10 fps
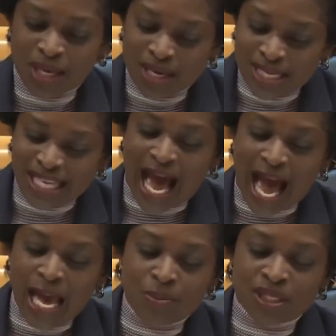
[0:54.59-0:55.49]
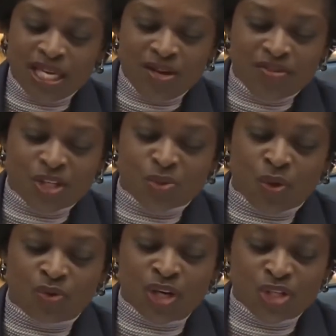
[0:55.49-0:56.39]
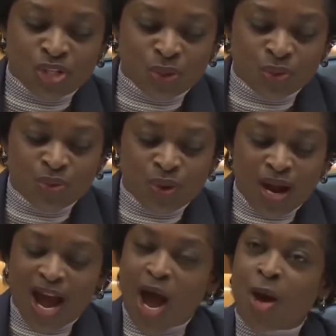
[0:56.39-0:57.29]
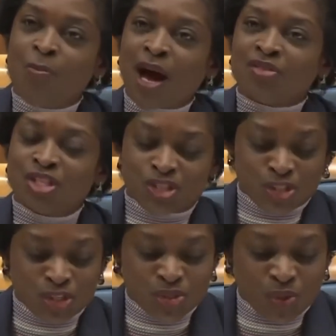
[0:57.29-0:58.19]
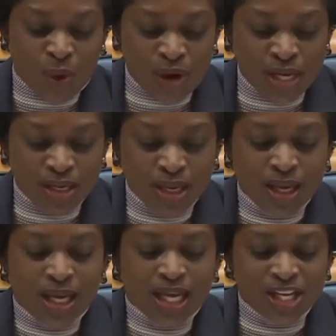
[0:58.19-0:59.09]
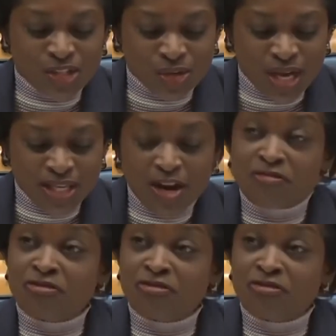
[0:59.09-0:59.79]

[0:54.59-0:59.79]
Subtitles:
because I believe this will ring true about this destroying internet